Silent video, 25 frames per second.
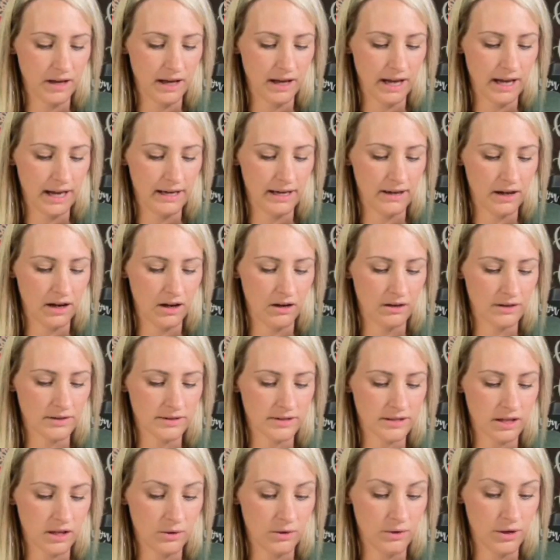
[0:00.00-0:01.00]
and
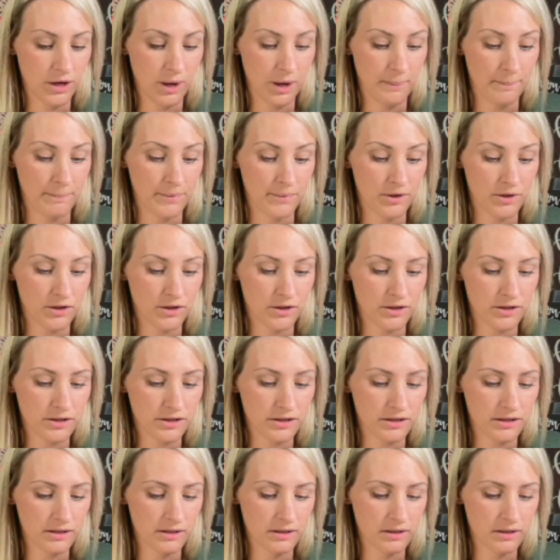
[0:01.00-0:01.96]
also numbers,